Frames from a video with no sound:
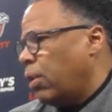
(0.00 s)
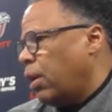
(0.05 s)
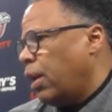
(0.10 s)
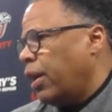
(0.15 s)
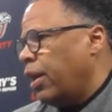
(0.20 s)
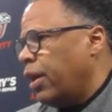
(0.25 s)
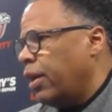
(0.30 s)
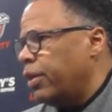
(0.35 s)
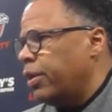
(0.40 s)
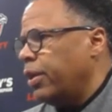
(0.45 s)

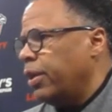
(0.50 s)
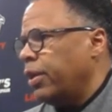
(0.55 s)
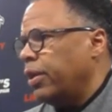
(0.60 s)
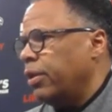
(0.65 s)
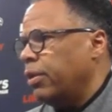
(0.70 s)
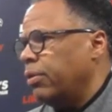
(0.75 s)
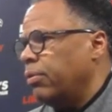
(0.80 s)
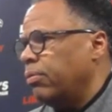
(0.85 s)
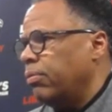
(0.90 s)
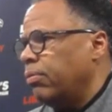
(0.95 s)
I
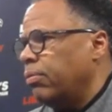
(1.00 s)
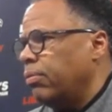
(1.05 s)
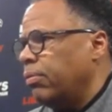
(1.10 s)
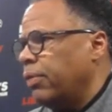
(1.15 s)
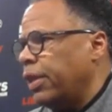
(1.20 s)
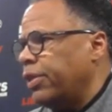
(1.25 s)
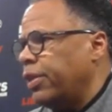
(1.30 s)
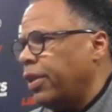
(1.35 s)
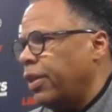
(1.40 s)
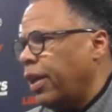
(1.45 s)
think
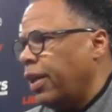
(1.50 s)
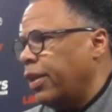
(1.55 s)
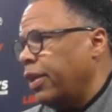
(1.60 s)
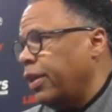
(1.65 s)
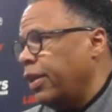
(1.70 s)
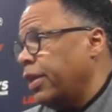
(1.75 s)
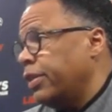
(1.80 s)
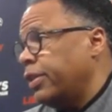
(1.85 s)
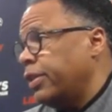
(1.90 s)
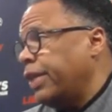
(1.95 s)

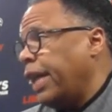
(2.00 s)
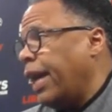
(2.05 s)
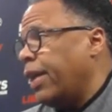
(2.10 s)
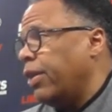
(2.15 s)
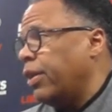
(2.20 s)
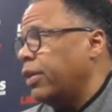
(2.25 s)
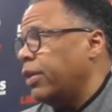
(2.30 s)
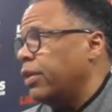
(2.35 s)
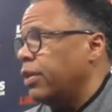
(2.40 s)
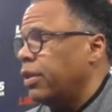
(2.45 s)
that's a
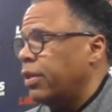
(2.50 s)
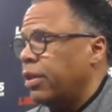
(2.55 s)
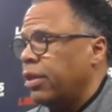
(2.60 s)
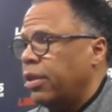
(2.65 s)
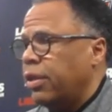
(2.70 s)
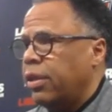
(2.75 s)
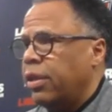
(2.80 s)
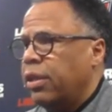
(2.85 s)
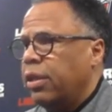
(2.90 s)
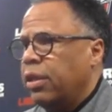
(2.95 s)
talent.
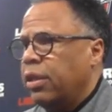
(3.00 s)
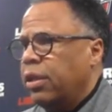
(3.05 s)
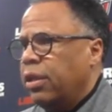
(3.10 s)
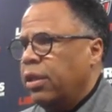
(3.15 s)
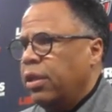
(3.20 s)
And